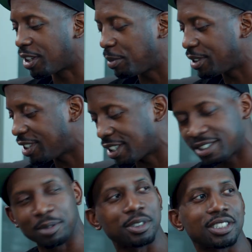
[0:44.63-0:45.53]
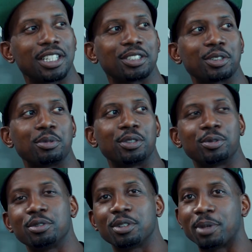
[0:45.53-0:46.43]
Let me tell us a little bit
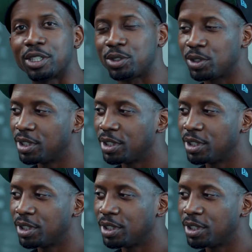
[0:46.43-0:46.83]
about you.